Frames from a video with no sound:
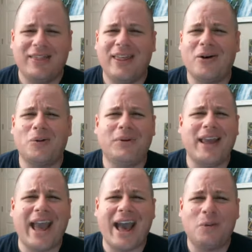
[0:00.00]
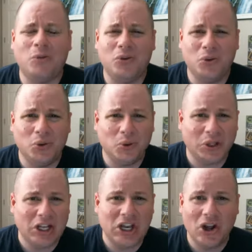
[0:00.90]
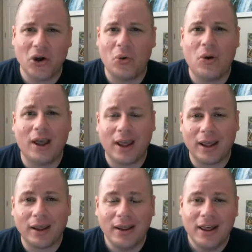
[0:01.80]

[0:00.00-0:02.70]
there would be absolutely no way